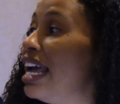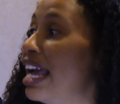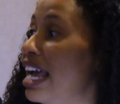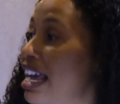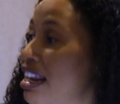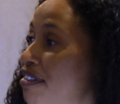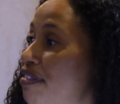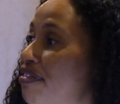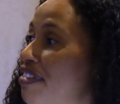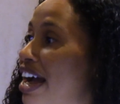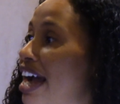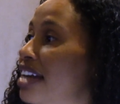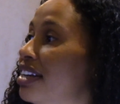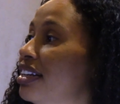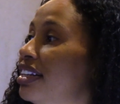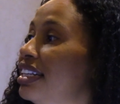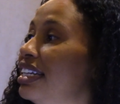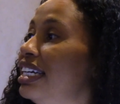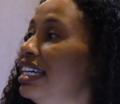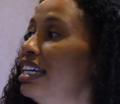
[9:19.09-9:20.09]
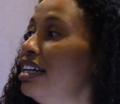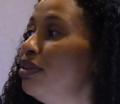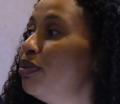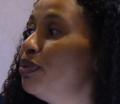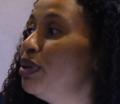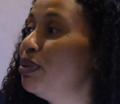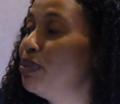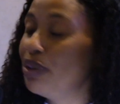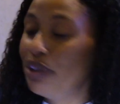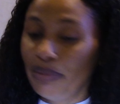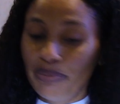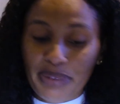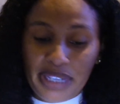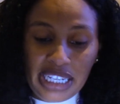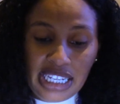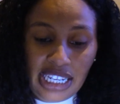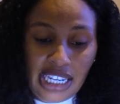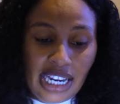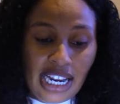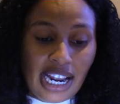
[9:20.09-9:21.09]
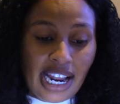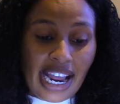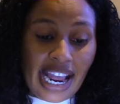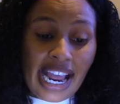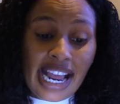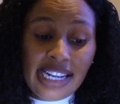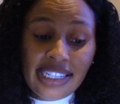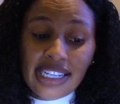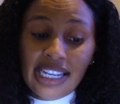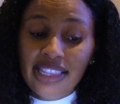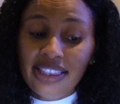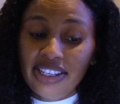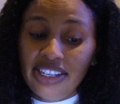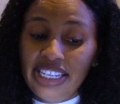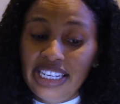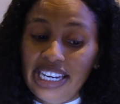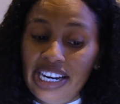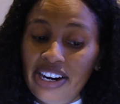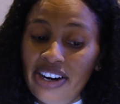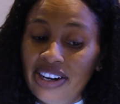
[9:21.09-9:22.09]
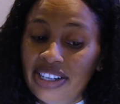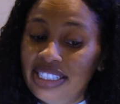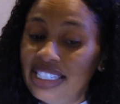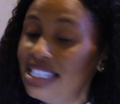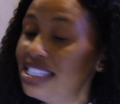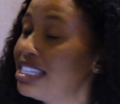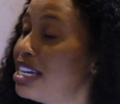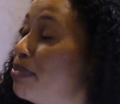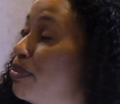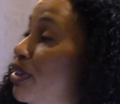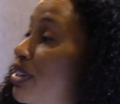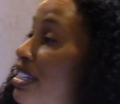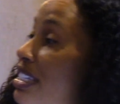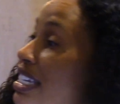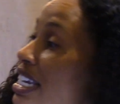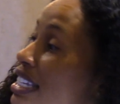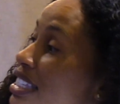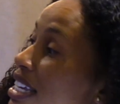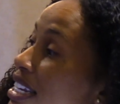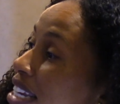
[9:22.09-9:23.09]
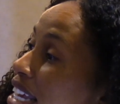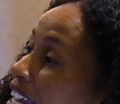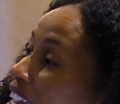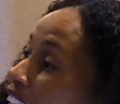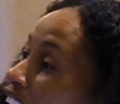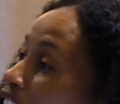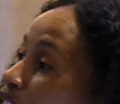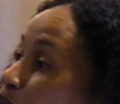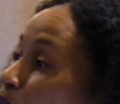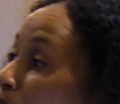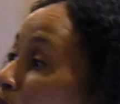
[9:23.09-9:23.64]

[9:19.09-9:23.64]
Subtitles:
And finally, we will be ending the year on December 6th and 8th